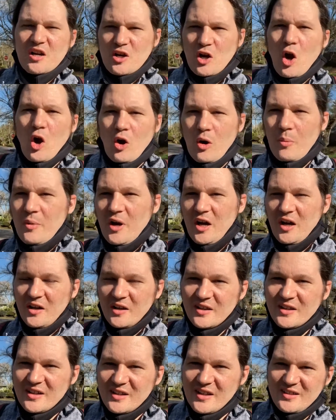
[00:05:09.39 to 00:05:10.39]
karma,
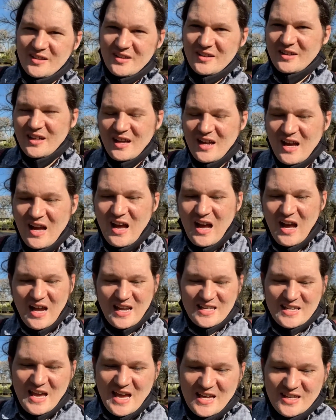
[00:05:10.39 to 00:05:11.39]

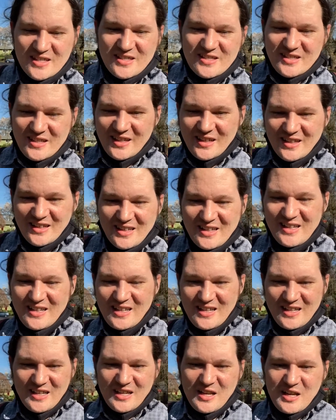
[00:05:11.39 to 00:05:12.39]
I guess.
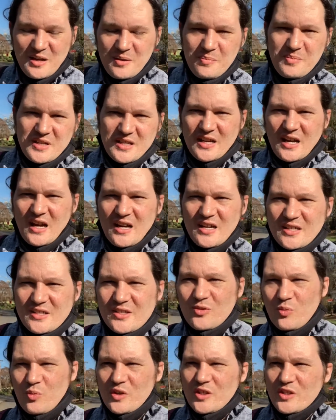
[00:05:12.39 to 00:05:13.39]

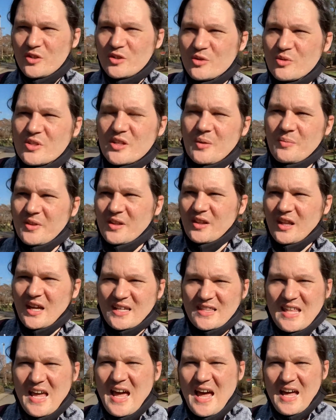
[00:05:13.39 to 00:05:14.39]
Because when you do something
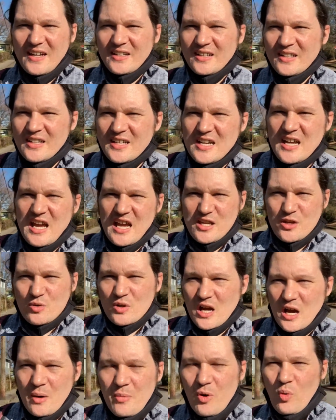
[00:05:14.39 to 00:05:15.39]
like that and you
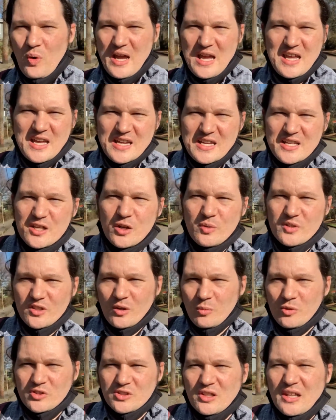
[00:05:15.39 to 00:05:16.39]
come away, you know, it's
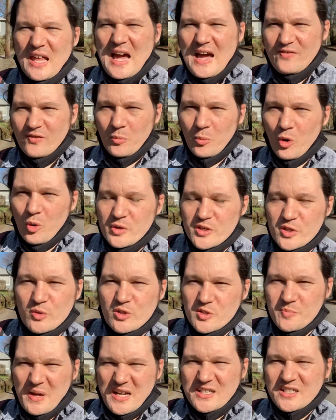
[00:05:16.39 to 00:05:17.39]
almost laughable when you
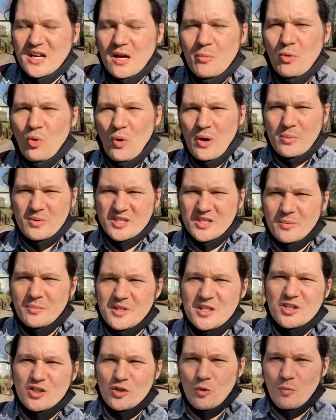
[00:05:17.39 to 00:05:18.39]
expect to come away with
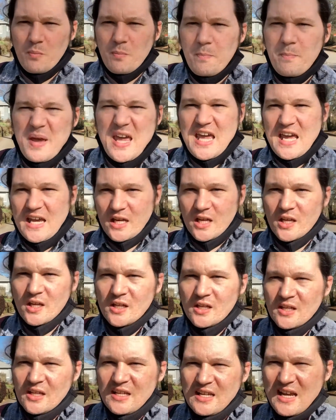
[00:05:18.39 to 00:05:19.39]
something so big
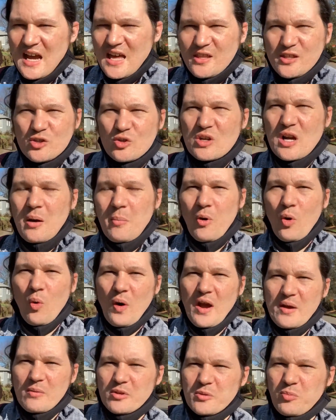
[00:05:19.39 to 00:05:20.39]
and then you come
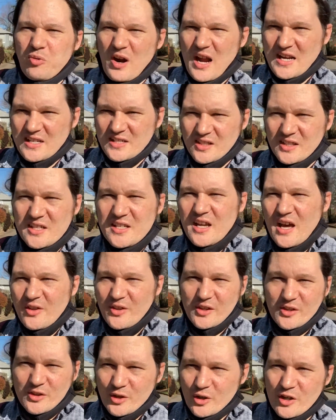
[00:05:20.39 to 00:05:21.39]
away with practically
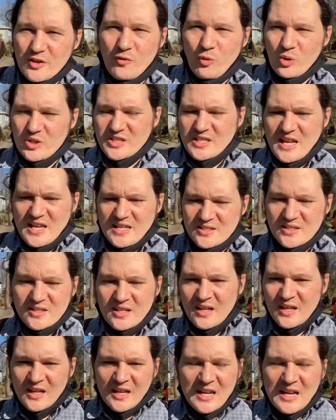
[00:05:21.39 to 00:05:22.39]
nothing. 34
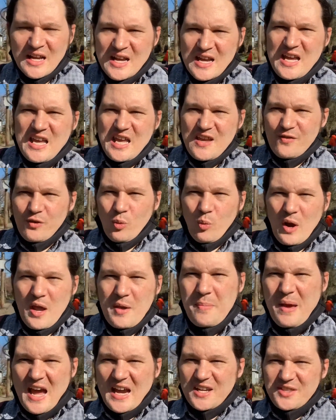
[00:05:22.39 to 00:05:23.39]
cents, even way
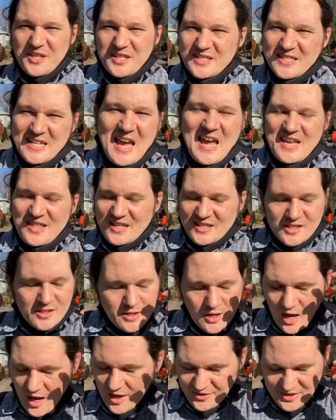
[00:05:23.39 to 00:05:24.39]
back in the day, that's
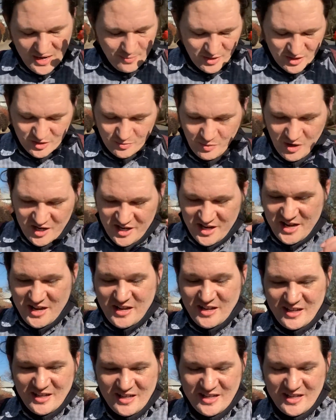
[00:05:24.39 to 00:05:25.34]
not that much money.